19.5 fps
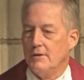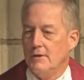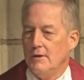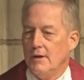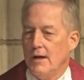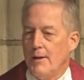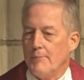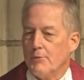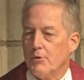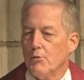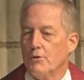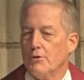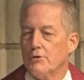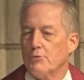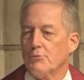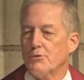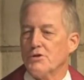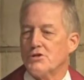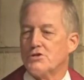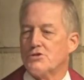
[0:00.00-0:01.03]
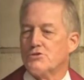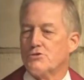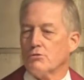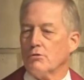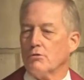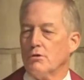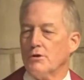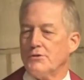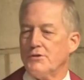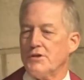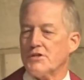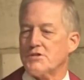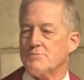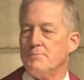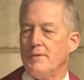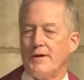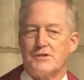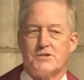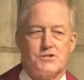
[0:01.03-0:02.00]
I'm going to restore this,
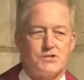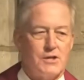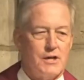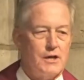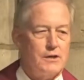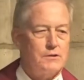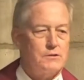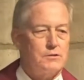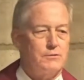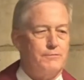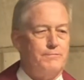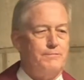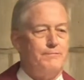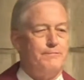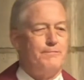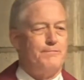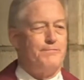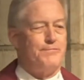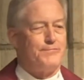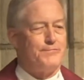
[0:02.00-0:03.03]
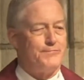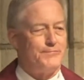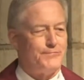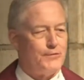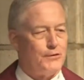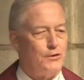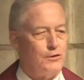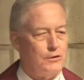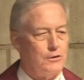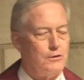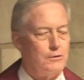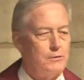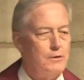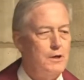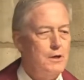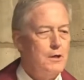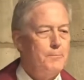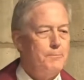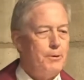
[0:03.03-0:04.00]
my son, to
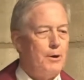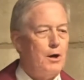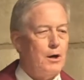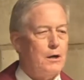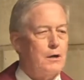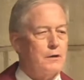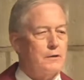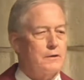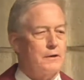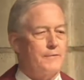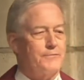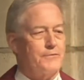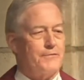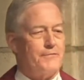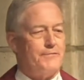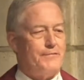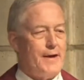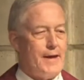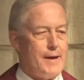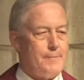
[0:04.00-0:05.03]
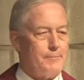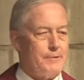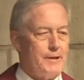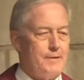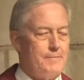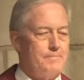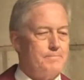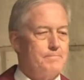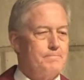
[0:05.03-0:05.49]
full part of the family.